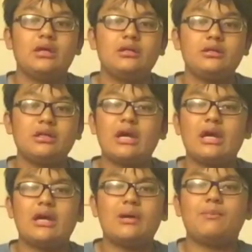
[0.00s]

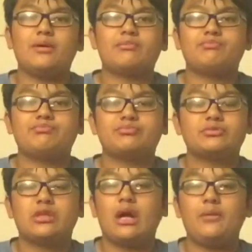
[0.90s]
yeah, but
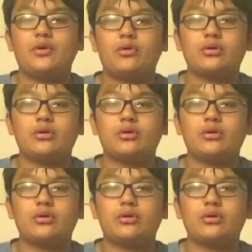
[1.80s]
high recoil